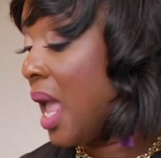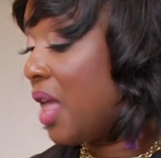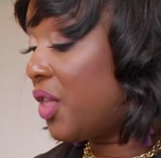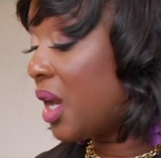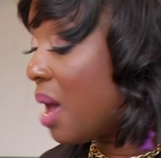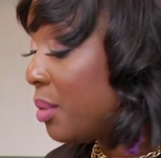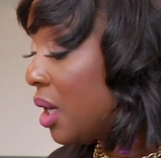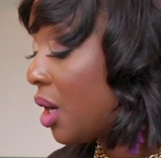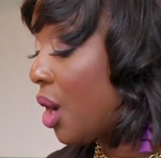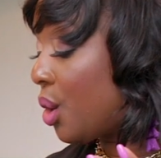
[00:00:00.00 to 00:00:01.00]
And then I'm
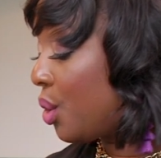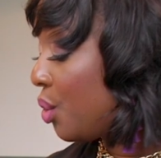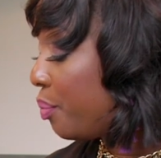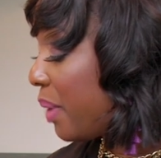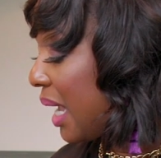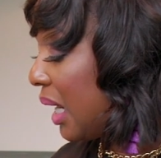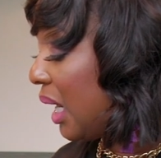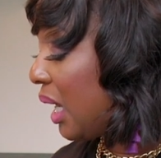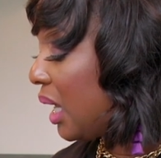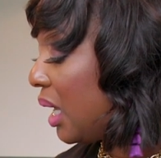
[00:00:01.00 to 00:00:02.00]
gonna go back
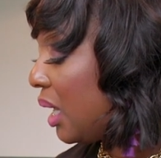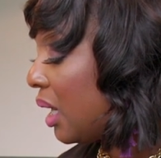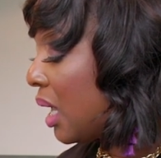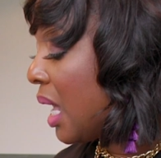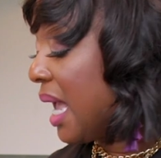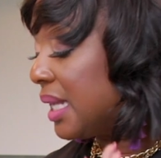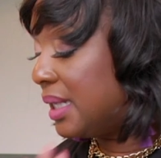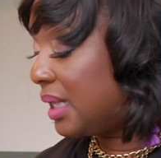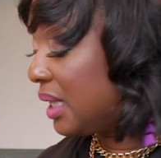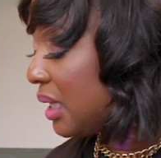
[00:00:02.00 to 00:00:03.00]
in and
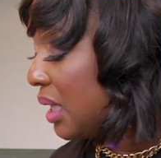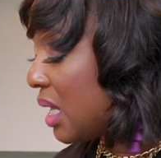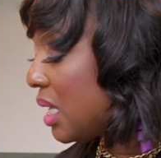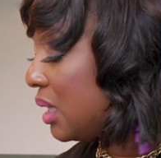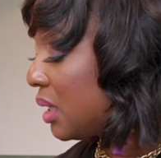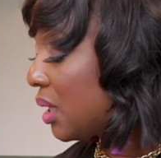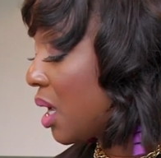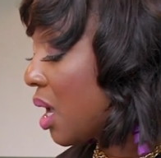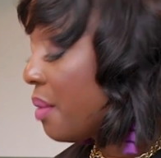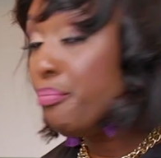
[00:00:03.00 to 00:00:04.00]
season this
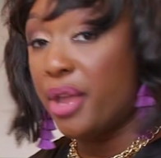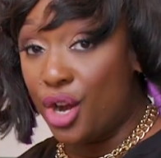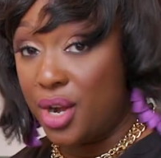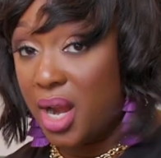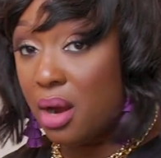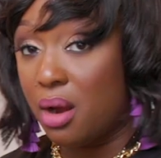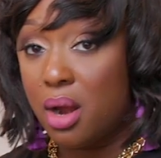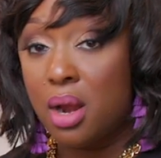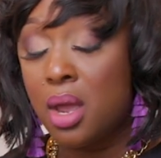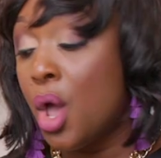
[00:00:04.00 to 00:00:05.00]

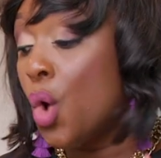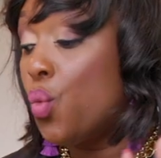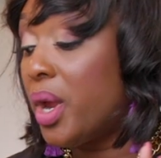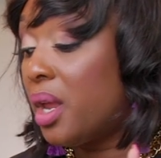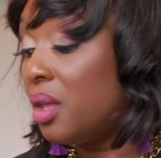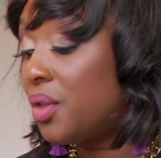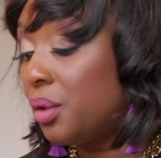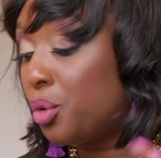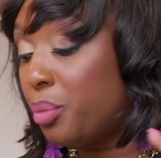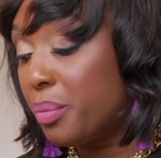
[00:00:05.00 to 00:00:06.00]
marinara with a
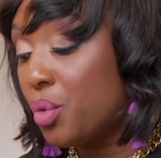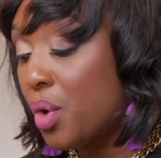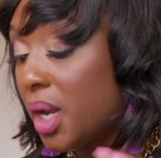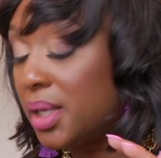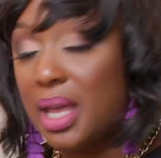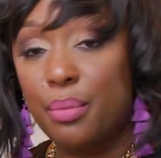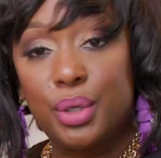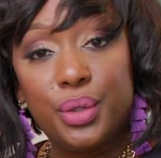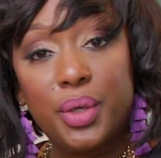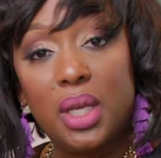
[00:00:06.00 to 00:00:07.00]
little bit more
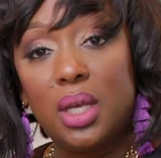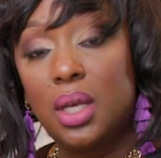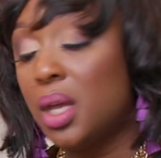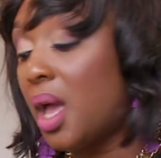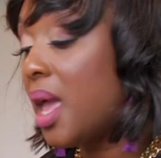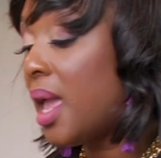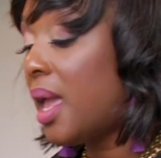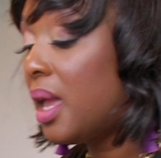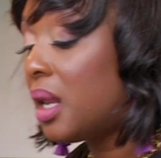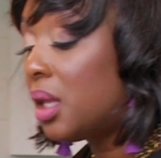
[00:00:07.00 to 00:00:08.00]
adabaduya
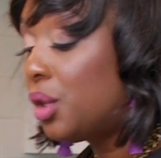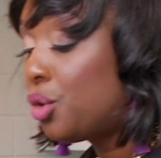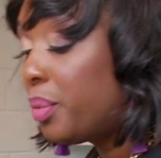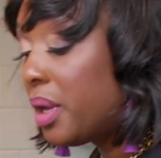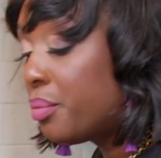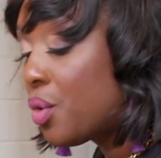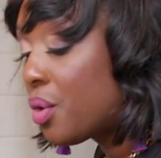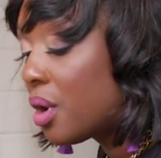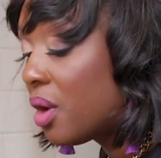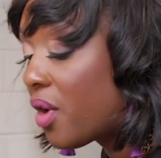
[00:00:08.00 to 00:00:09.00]
and a little bit
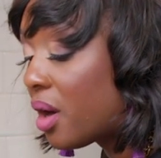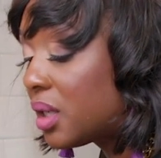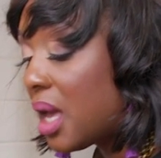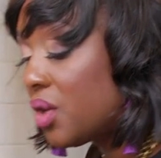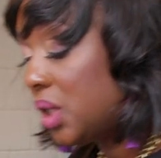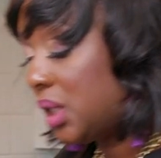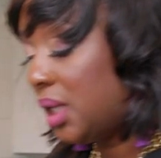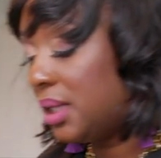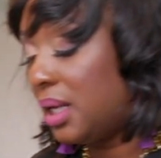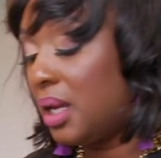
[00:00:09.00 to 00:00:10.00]
more of our Italian
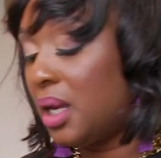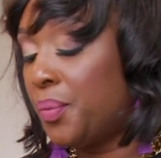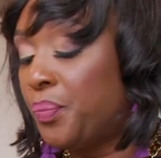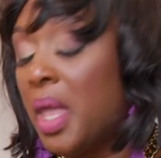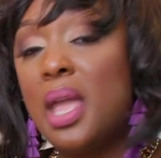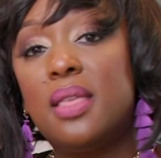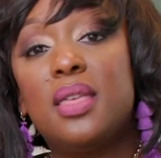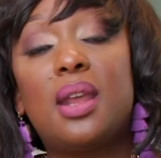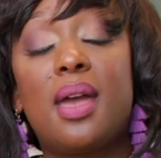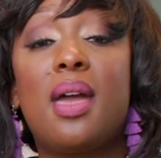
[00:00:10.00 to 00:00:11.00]
seasoning.
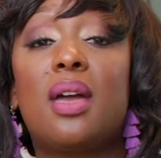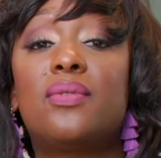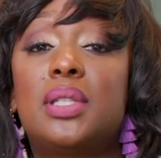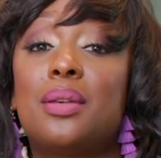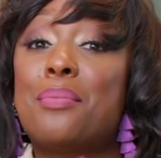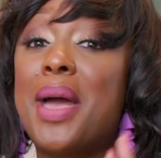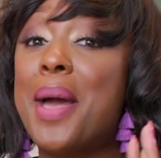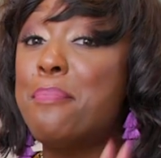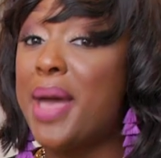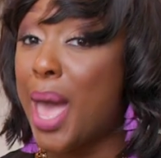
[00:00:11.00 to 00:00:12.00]
Then I have some
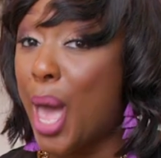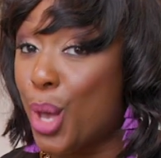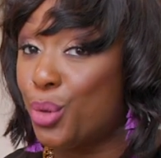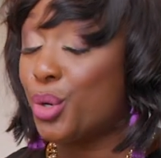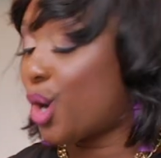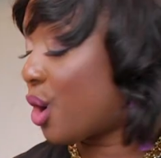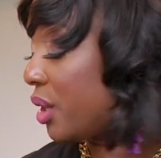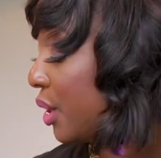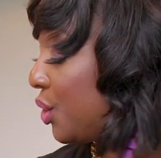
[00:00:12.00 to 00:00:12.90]
powdered garlic